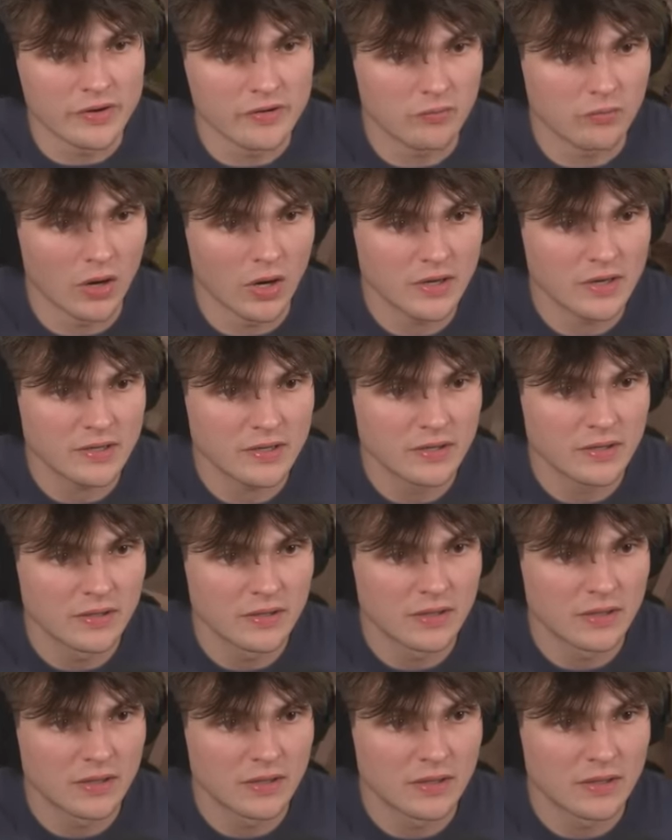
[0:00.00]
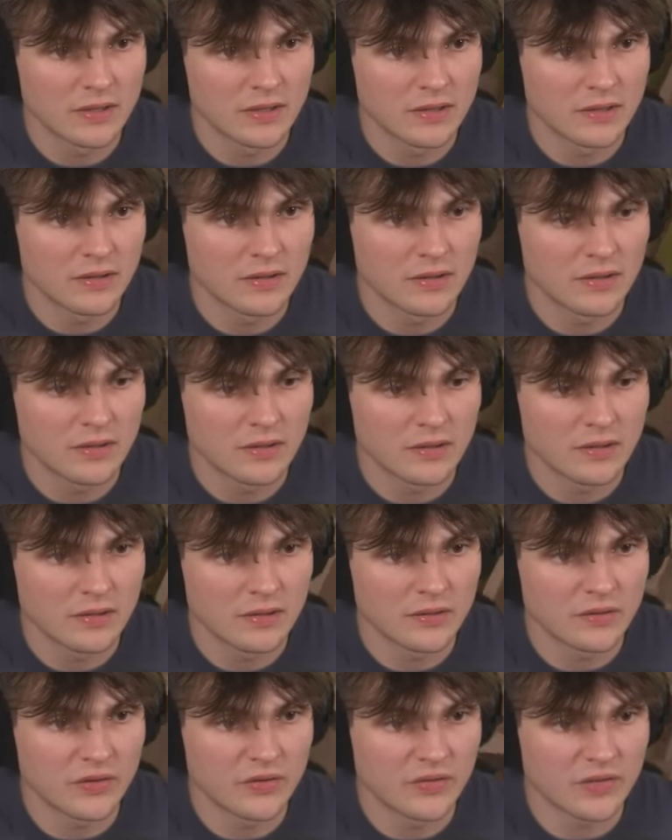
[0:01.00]
right,
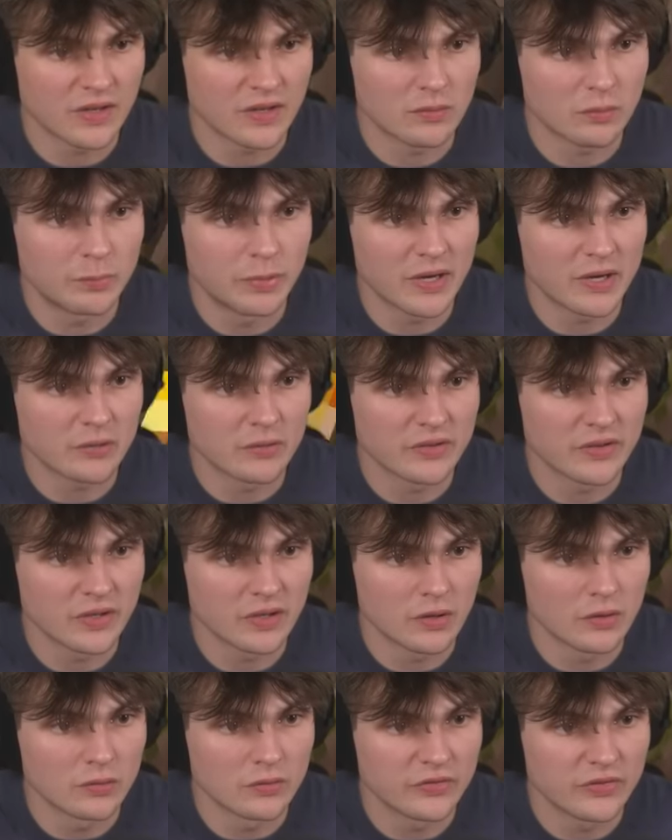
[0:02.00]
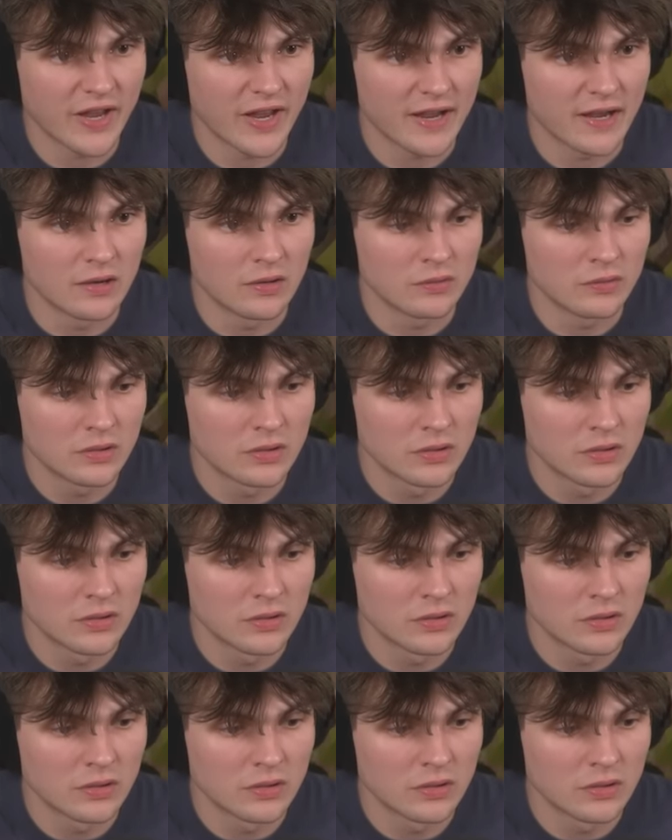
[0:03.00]
is if it gets better as it goes down,